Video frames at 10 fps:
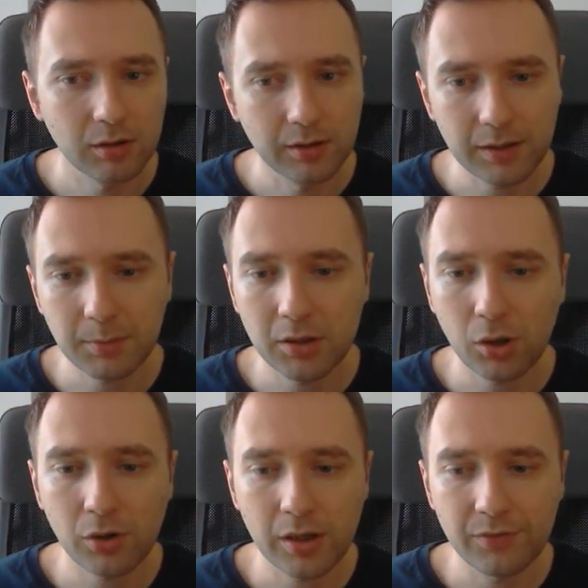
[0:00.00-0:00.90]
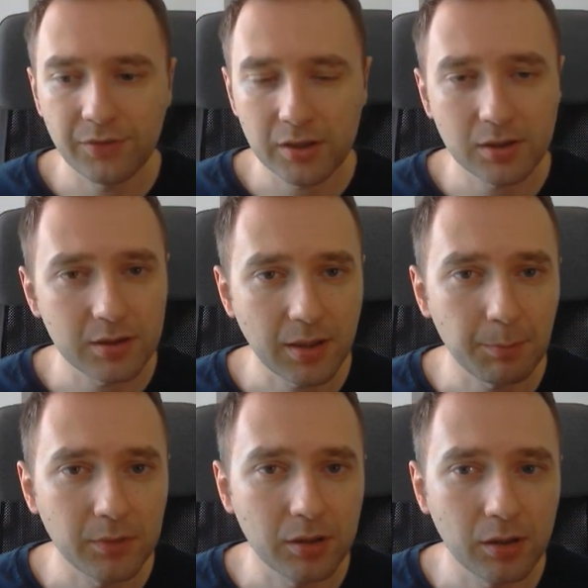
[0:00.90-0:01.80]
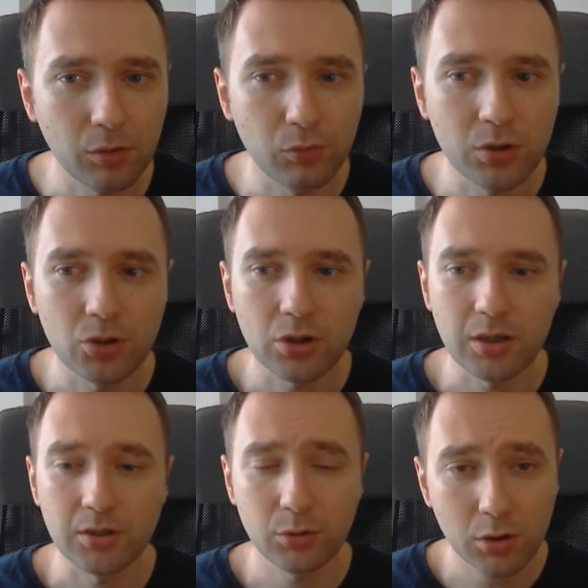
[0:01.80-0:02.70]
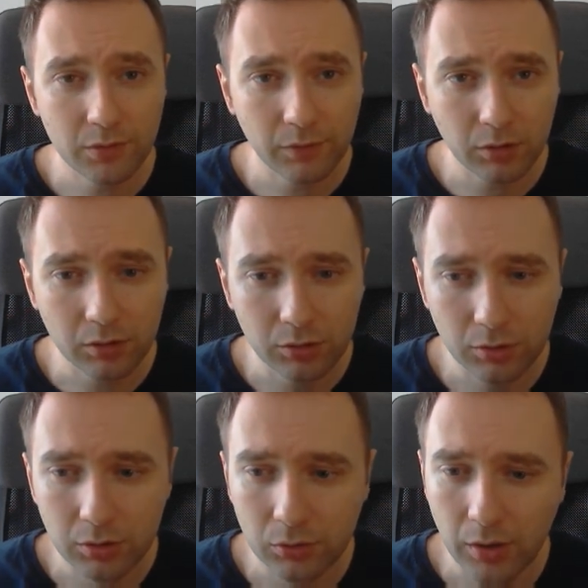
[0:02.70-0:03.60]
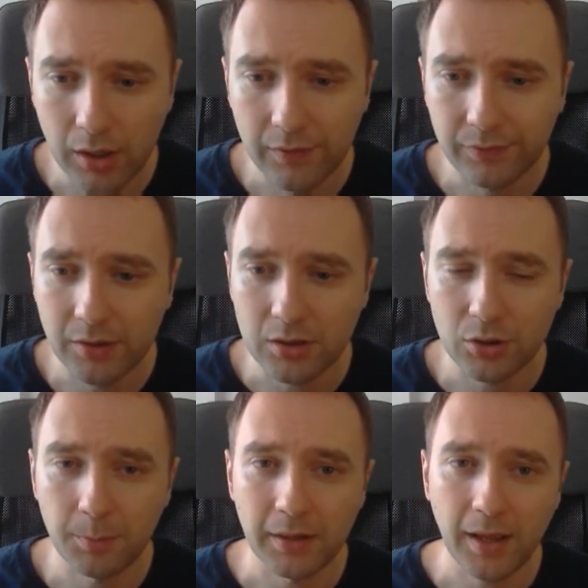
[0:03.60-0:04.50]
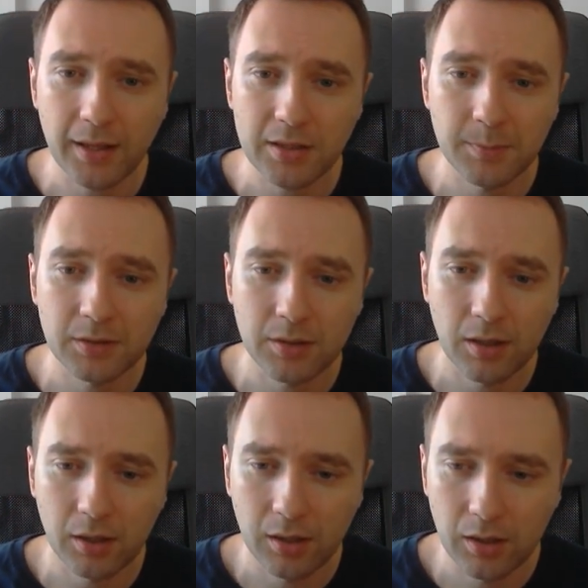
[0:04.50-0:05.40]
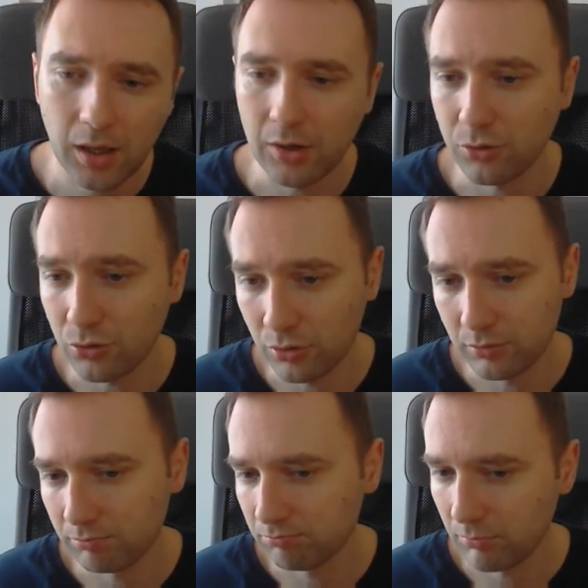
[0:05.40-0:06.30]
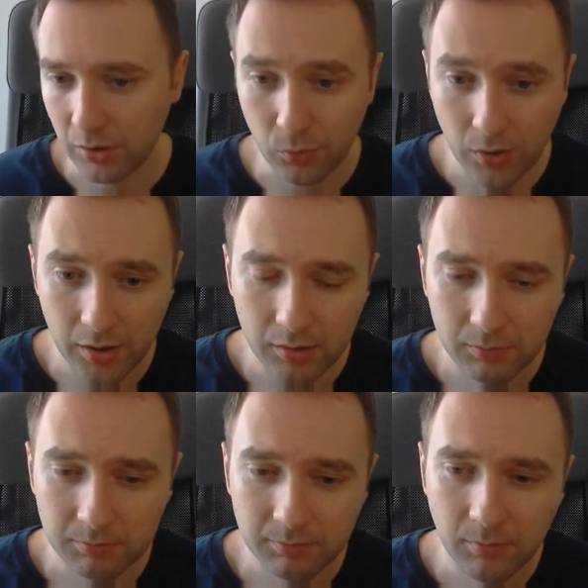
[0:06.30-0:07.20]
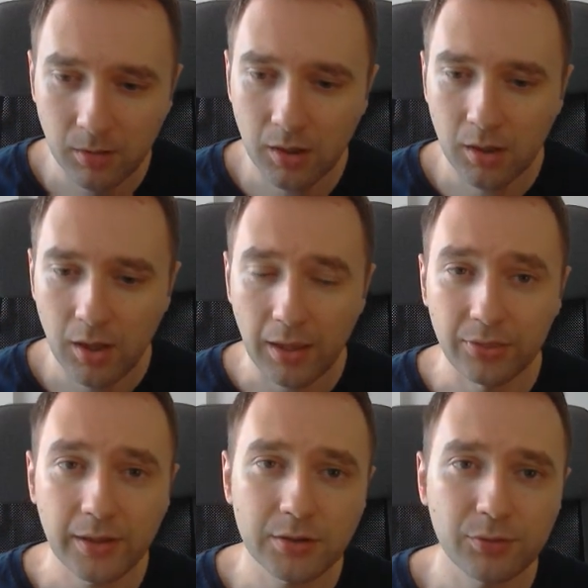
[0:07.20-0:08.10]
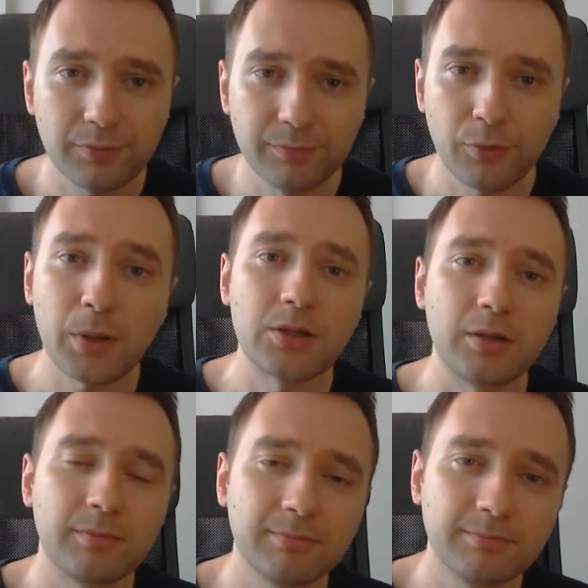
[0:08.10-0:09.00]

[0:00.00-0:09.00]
Let me know if this is something which is useful to you, if there's some enhancement you should require, and thanks for watching.